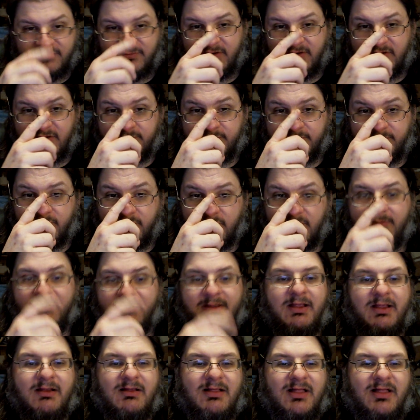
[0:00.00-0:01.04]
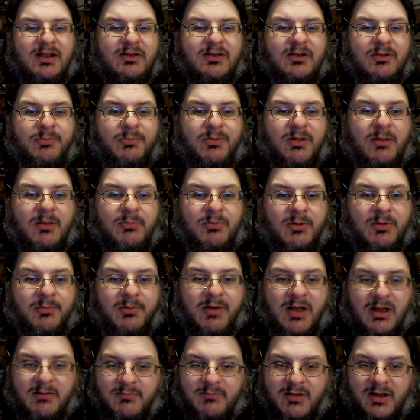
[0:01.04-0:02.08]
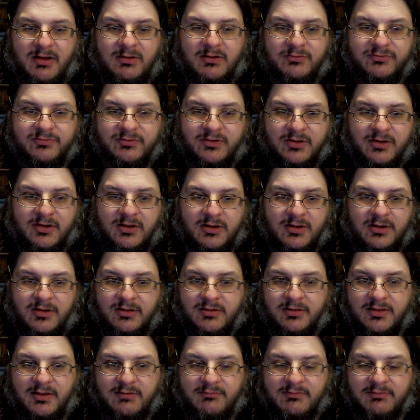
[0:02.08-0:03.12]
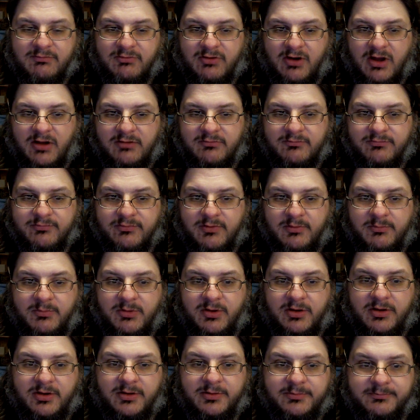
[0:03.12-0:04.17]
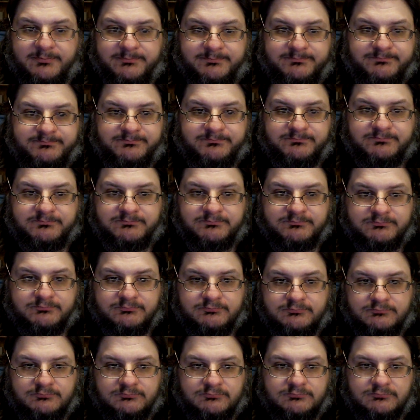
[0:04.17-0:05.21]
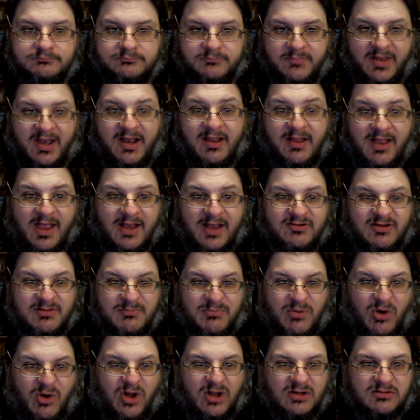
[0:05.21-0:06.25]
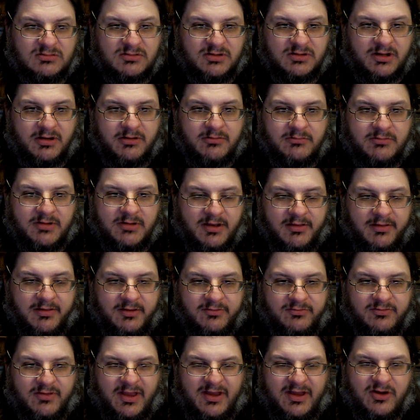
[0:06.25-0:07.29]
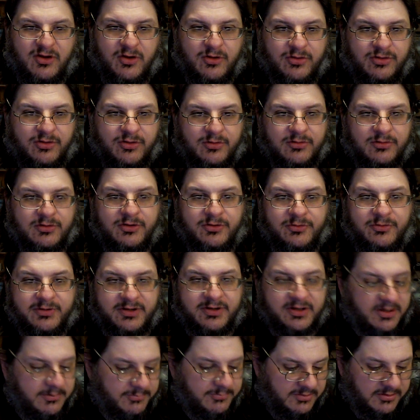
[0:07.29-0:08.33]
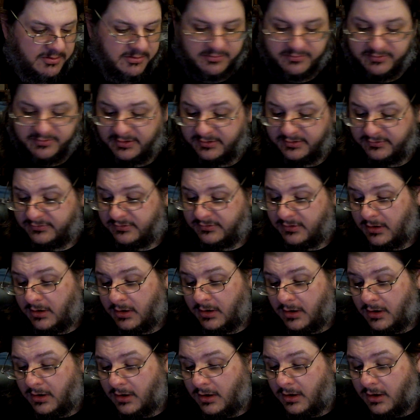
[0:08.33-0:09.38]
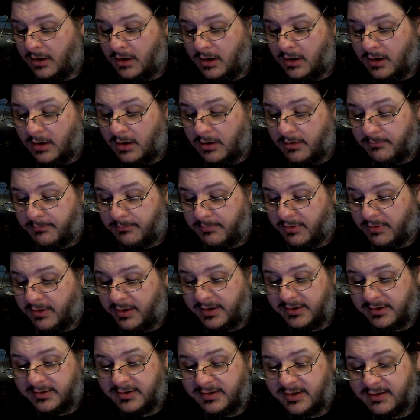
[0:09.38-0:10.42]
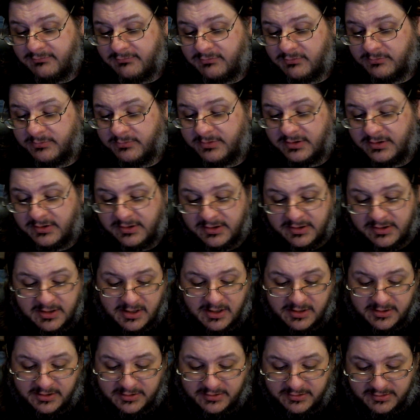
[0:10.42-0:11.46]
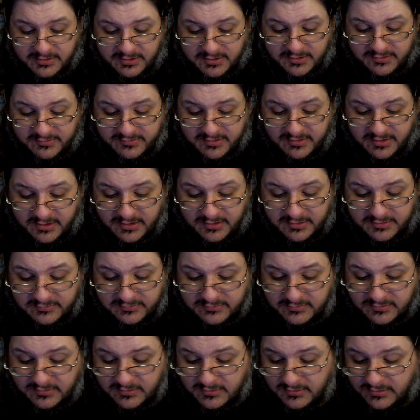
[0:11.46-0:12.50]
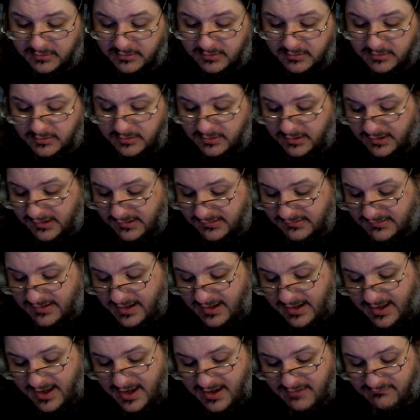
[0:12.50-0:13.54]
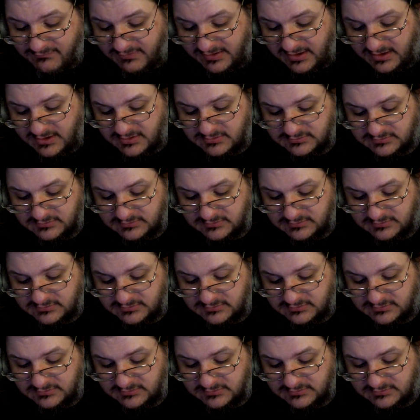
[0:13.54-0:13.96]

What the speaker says: figures before. I mean, I collected a couple of pop vinyls that I've never gotten from, that I actually bought, you know, kind of things. Cthulhu and a couple other things. But never really got into these things. Kind of heavy.